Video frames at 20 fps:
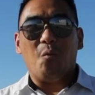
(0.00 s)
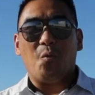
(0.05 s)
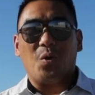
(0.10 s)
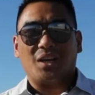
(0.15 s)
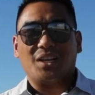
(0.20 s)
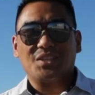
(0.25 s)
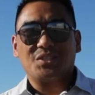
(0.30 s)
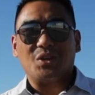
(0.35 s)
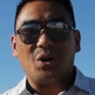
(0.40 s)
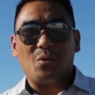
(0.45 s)

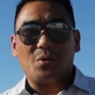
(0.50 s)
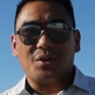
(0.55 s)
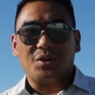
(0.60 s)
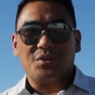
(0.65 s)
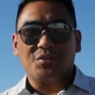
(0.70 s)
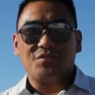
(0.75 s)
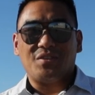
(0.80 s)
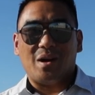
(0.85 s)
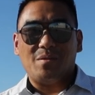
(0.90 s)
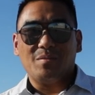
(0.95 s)
What is going
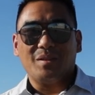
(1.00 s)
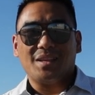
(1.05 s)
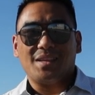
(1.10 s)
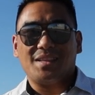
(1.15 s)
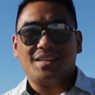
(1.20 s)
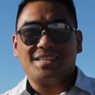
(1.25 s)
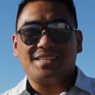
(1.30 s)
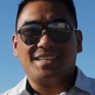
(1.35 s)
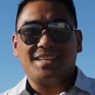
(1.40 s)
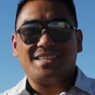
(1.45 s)
on, family?
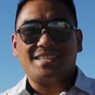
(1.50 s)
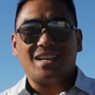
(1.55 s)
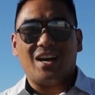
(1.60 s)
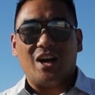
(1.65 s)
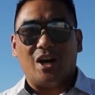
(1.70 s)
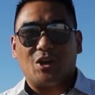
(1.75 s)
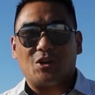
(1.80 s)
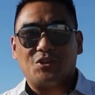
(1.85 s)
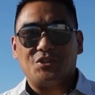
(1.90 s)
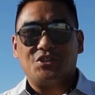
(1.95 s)
This is
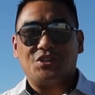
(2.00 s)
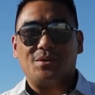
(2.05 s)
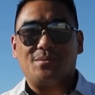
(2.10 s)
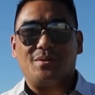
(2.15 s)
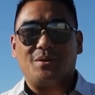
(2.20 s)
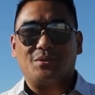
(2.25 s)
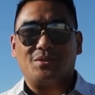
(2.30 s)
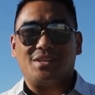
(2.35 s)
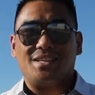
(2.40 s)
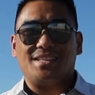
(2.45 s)
R J
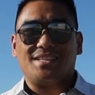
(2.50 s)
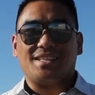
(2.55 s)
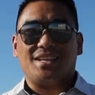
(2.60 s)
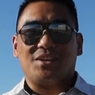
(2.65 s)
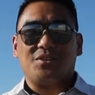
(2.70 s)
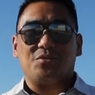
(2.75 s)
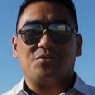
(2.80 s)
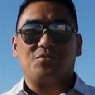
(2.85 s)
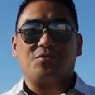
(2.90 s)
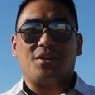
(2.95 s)
Bautista,
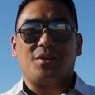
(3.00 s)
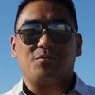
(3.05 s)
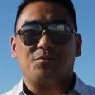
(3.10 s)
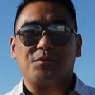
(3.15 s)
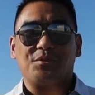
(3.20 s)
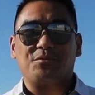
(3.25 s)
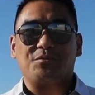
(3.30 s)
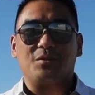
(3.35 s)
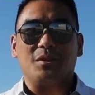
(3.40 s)
your favorite